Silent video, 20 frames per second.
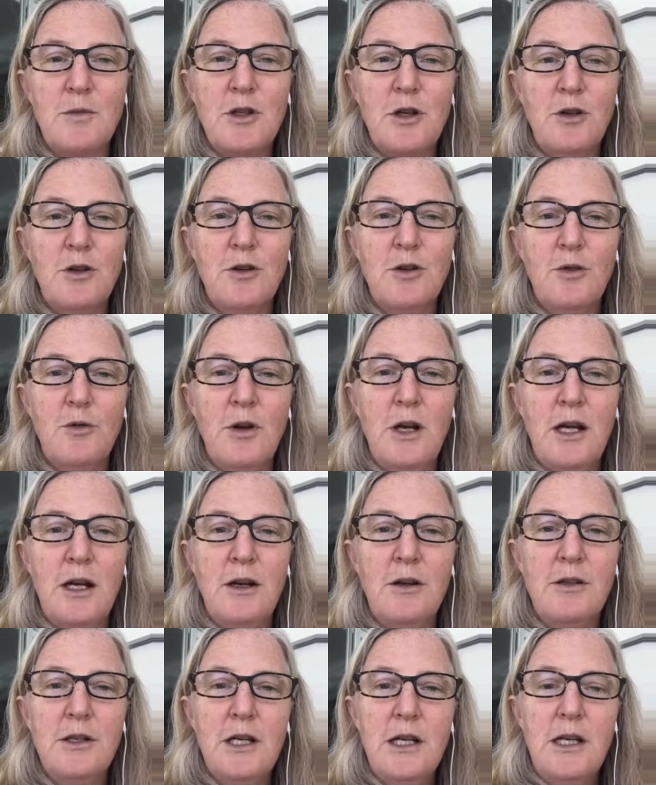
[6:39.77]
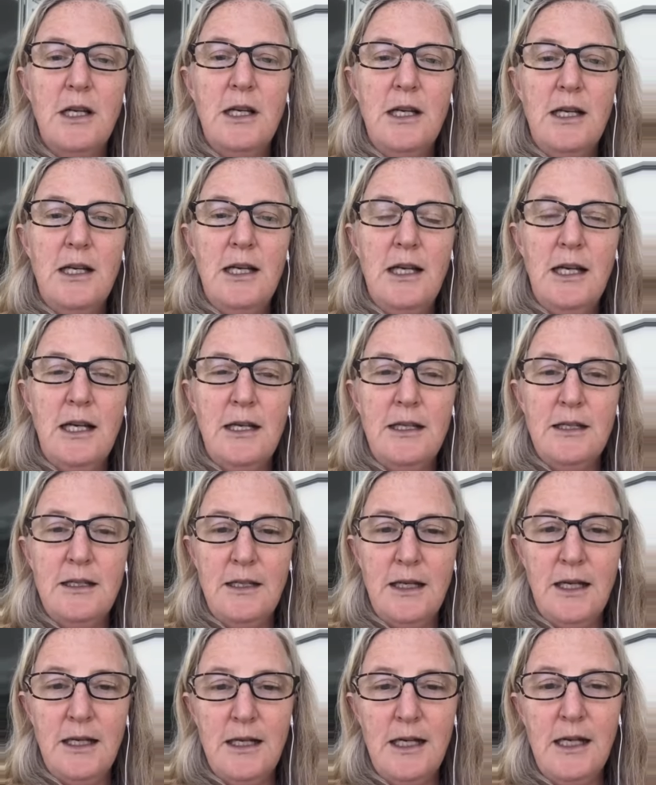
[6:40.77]
turned around
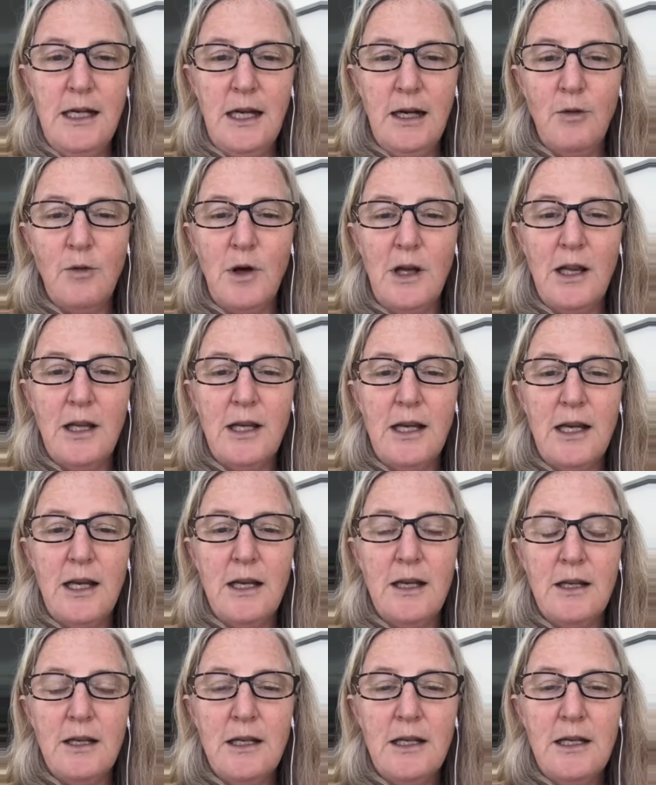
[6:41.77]
and eating well again.